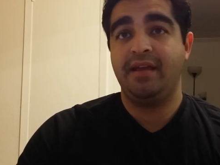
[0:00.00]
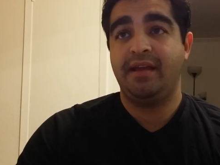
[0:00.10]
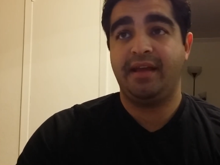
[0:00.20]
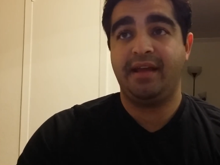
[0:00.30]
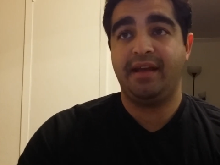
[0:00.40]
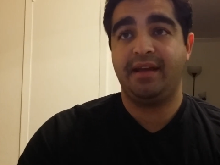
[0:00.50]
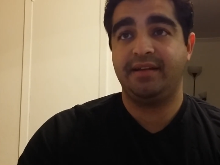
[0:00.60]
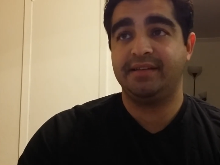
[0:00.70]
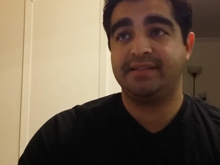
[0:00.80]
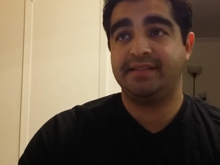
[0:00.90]
And
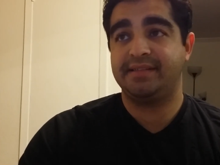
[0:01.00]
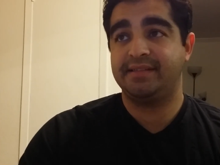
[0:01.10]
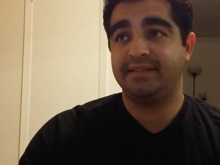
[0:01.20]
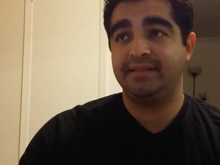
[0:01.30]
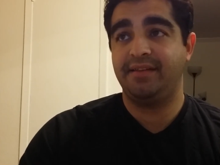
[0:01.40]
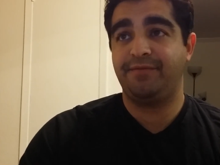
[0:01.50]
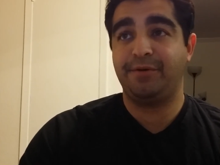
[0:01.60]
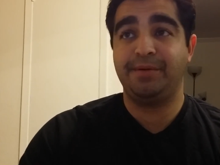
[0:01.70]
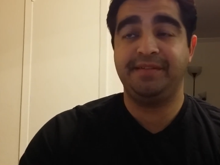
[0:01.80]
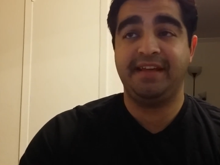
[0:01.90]
it's
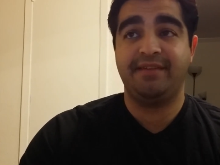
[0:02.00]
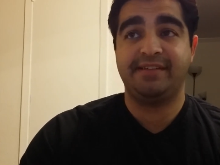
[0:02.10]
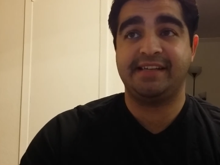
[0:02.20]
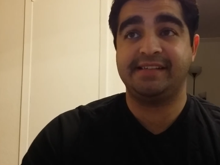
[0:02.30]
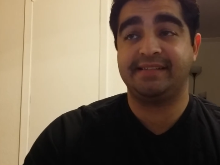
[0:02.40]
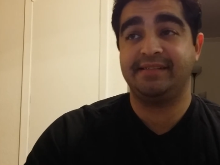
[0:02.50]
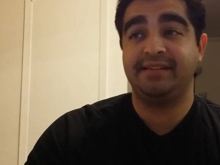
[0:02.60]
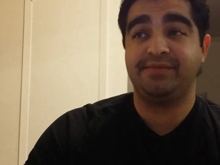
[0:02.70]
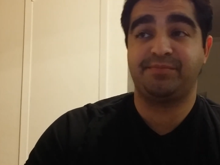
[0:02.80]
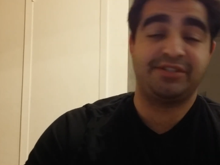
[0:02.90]
Vernon Davis
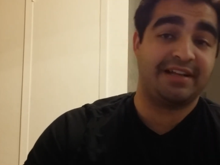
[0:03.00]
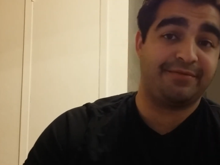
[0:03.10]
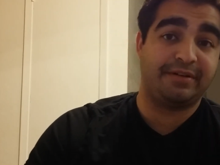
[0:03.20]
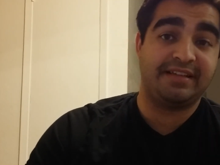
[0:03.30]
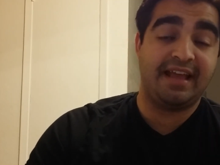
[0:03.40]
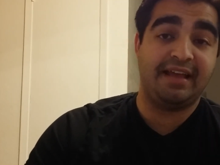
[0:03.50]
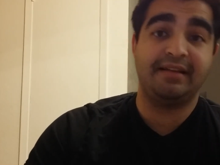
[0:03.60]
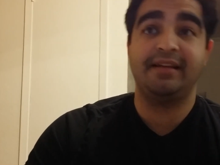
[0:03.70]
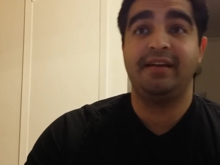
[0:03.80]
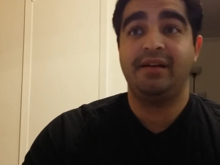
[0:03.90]
is projected for
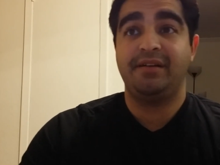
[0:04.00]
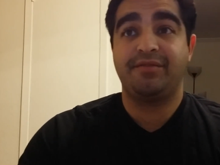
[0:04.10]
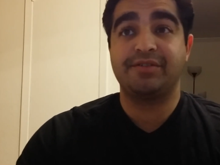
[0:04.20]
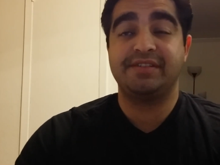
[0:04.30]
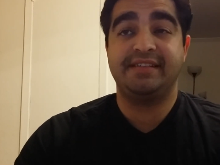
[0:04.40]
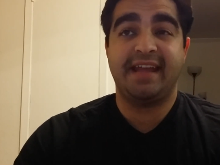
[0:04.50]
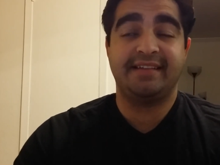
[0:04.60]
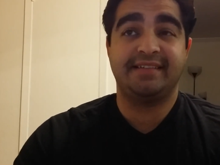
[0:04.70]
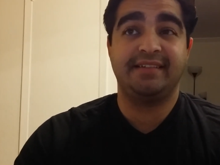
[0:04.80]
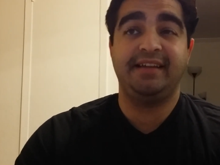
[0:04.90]
10 versus
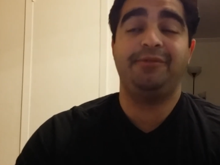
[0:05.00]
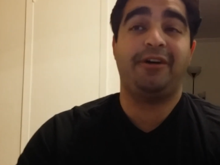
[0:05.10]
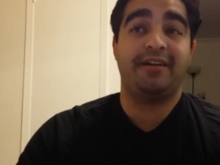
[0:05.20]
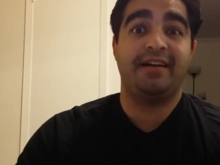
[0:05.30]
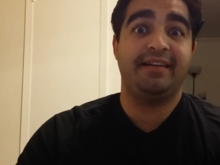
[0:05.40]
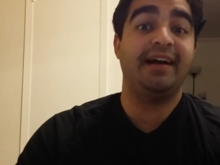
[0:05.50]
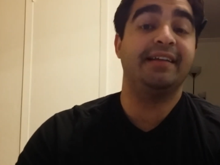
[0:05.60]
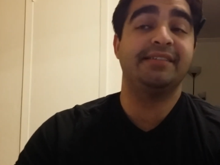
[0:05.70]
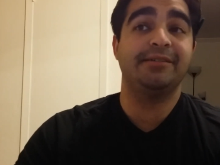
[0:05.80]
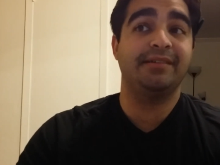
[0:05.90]
Dan's Delaney Walker at 9.
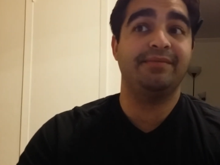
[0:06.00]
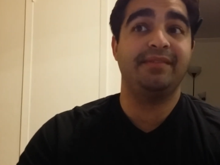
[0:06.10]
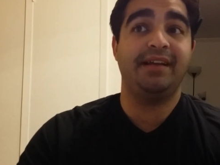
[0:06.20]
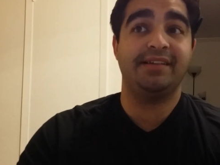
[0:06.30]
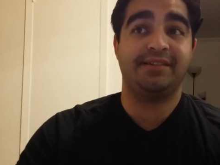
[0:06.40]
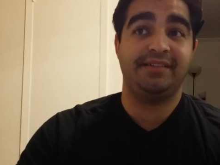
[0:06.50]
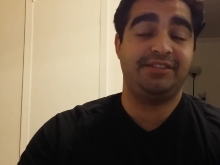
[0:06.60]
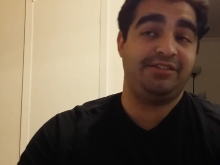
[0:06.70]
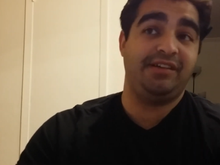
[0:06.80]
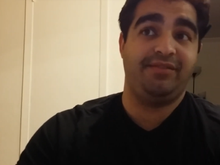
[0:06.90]
So he
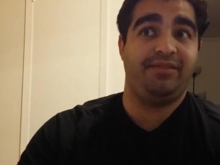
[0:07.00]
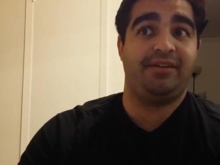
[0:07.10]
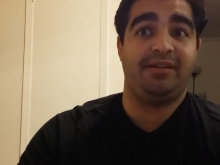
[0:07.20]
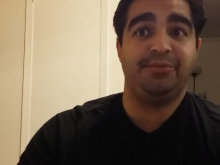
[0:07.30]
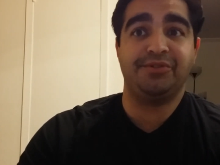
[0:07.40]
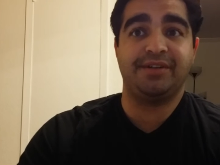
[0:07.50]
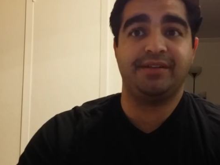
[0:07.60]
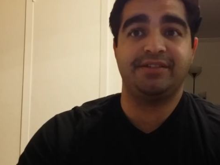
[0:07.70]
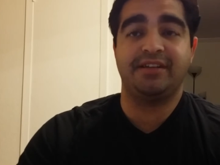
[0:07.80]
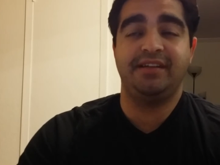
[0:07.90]
should have almost all
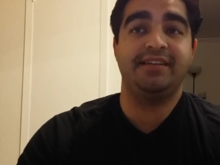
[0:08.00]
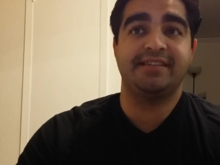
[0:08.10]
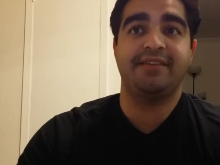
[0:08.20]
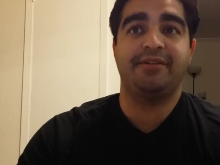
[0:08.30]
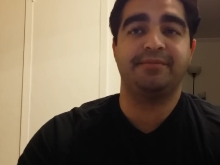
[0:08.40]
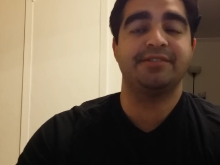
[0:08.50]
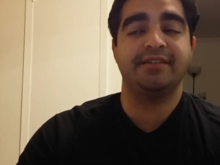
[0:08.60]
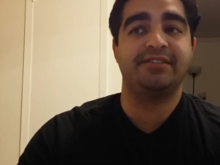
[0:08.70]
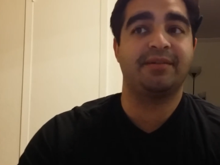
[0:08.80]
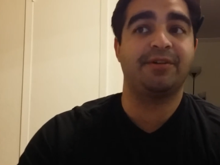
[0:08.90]
the check. He does have almost all
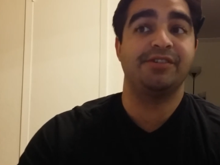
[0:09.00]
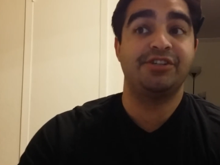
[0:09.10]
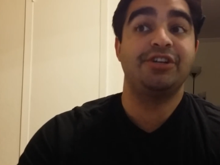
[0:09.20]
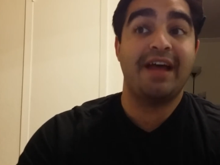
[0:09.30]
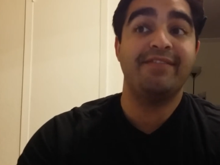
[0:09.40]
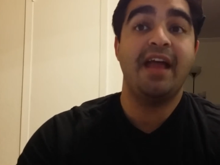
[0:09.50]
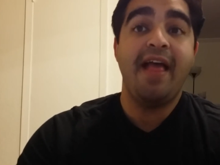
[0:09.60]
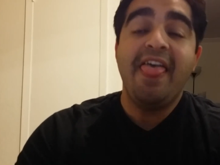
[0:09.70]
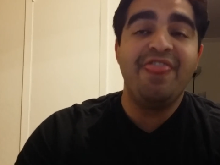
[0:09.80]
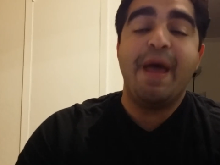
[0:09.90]
the check marks. He should have
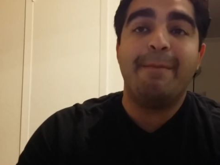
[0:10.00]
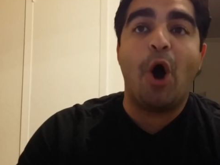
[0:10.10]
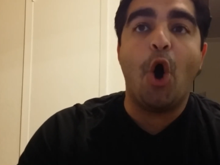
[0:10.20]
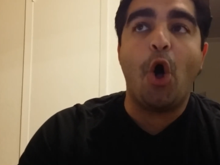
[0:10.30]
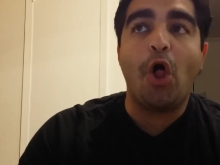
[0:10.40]
them all.